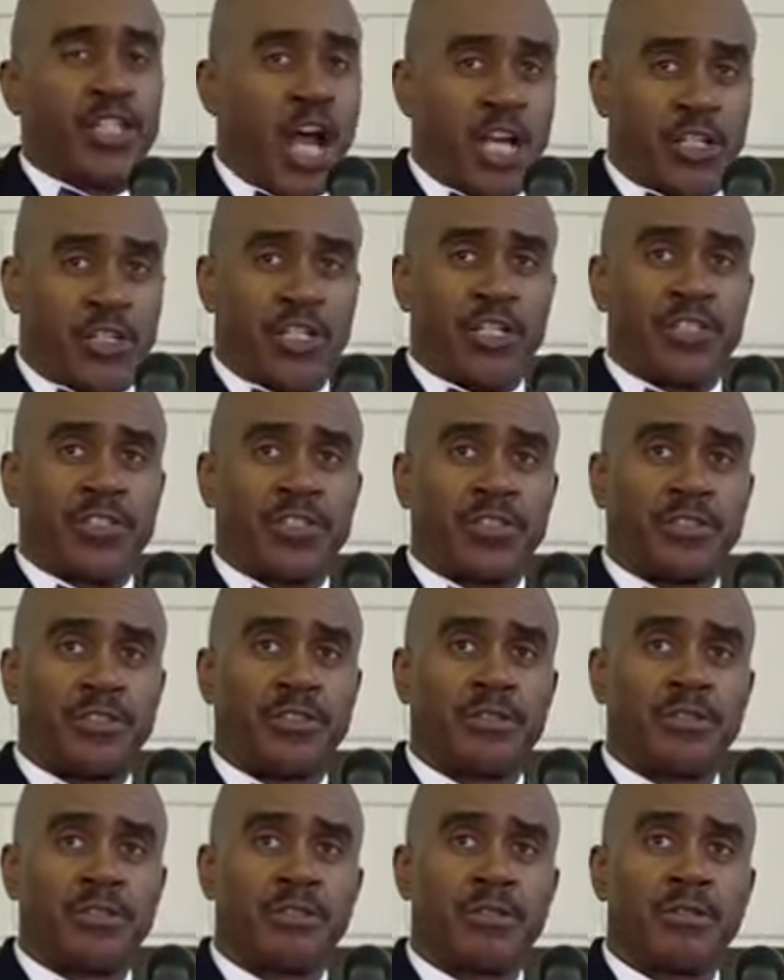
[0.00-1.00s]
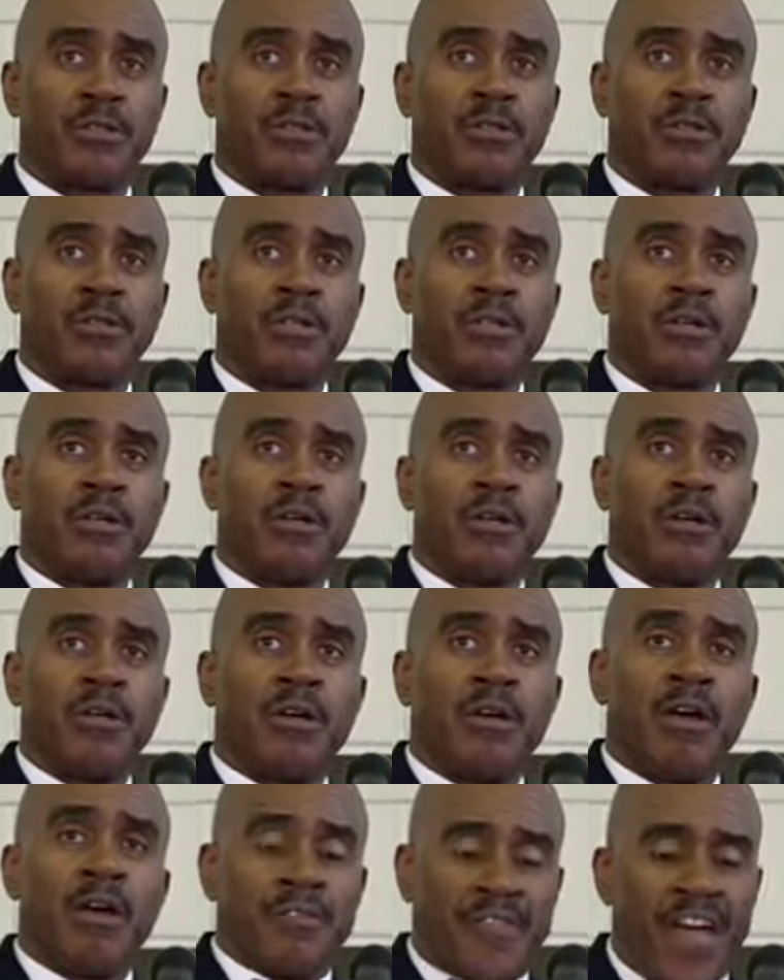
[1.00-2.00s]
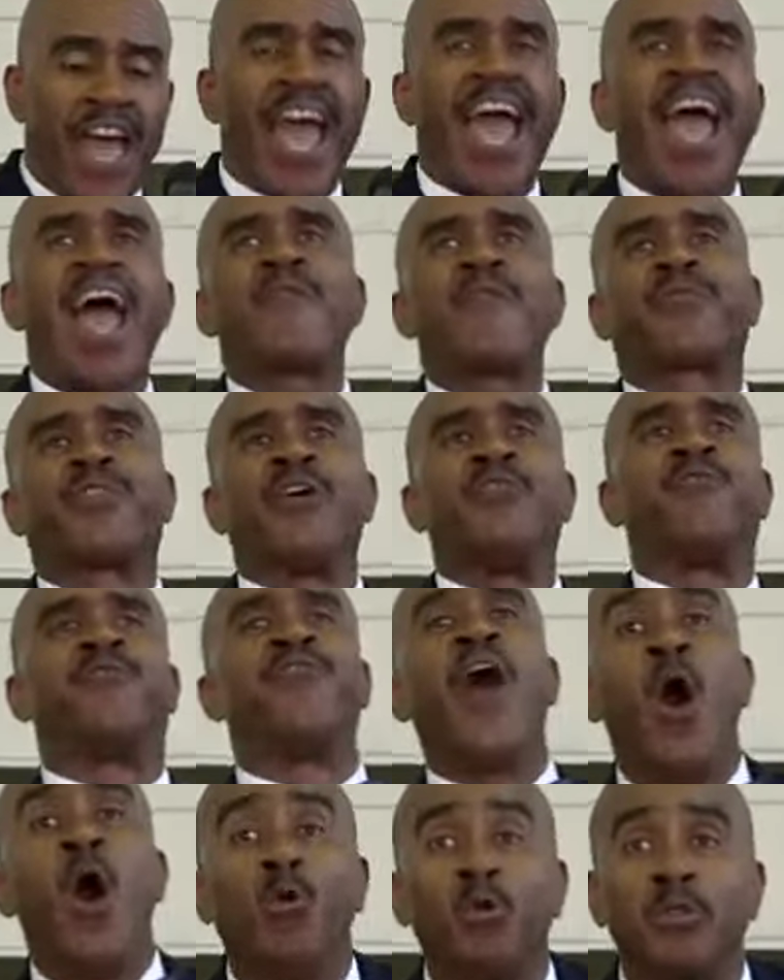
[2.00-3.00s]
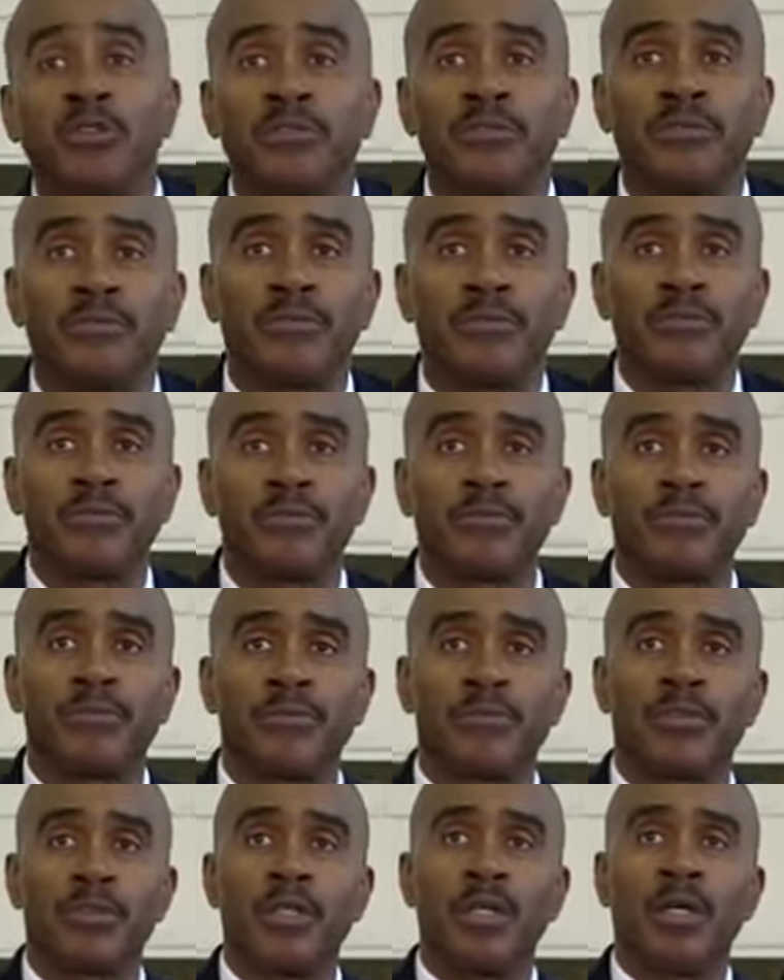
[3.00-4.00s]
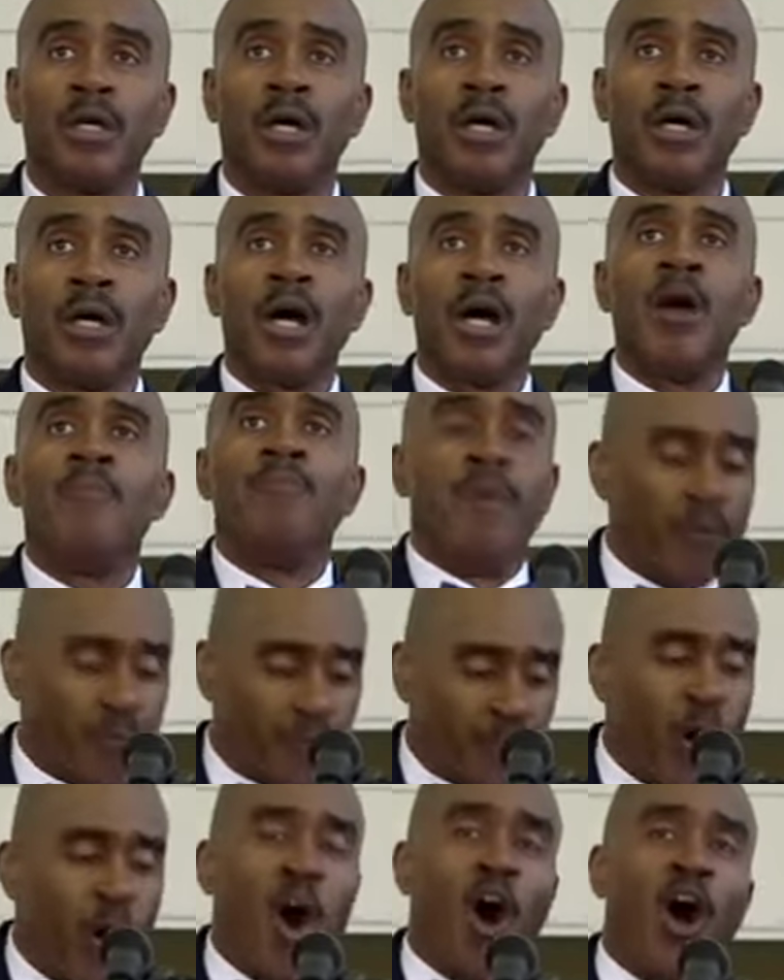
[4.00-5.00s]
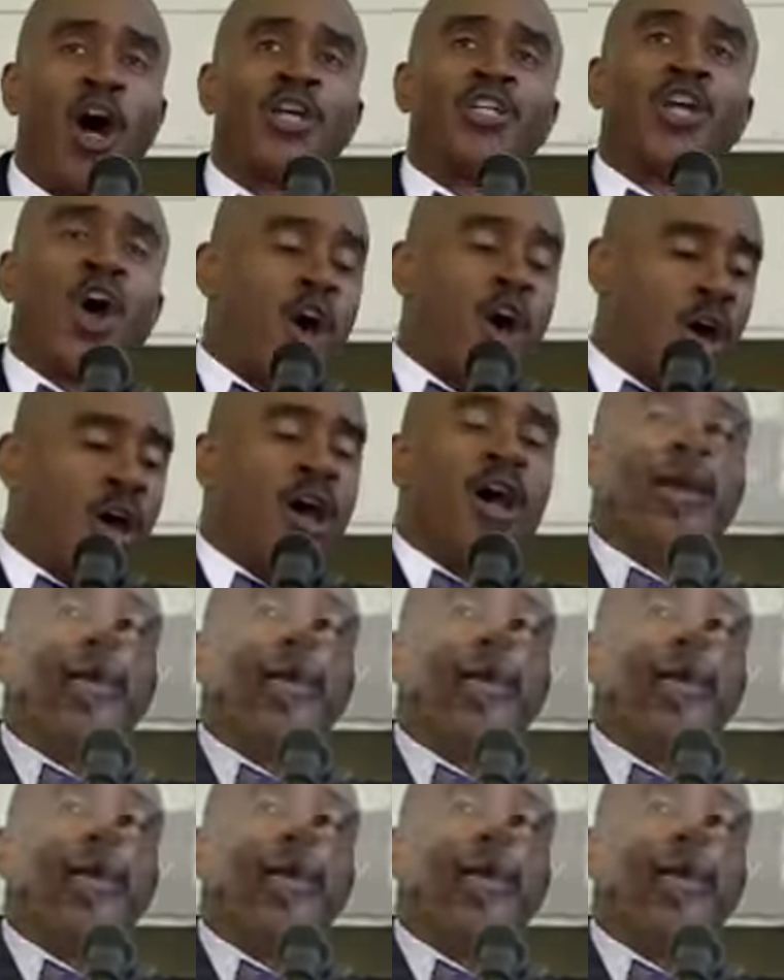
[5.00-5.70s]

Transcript: churches that have to vote before your